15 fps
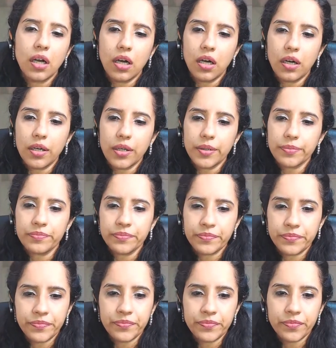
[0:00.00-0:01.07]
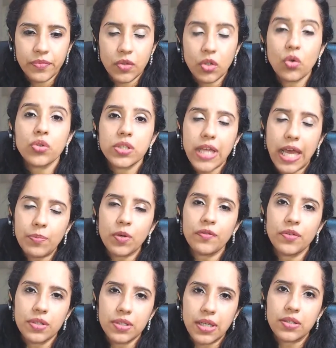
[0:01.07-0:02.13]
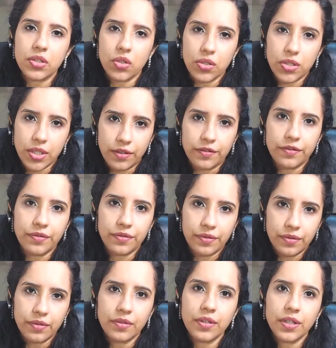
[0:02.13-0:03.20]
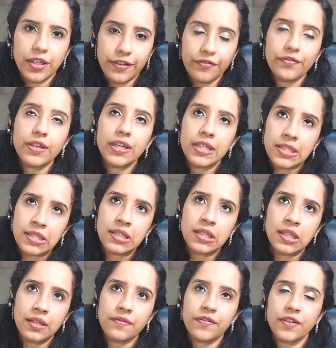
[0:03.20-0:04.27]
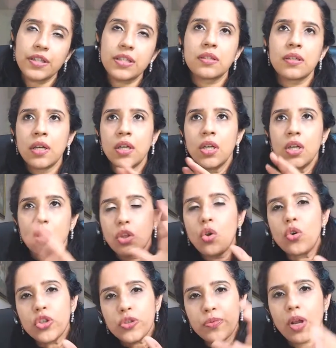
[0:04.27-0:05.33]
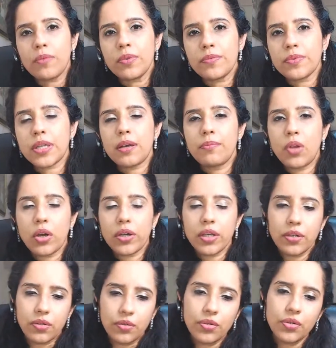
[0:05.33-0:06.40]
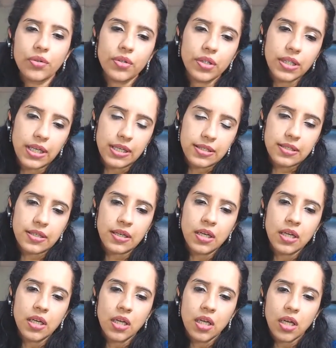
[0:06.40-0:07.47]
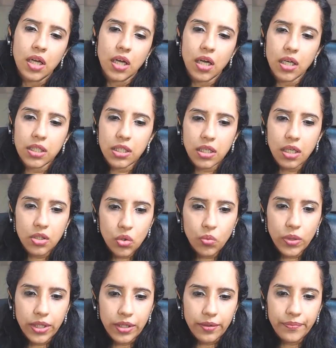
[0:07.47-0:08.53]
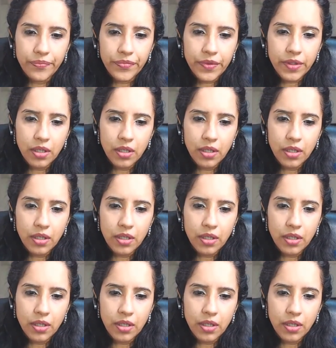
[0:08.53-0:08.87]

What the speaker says: Um, those type of results yourself if it's those problems that are blocking you. Yes, you will.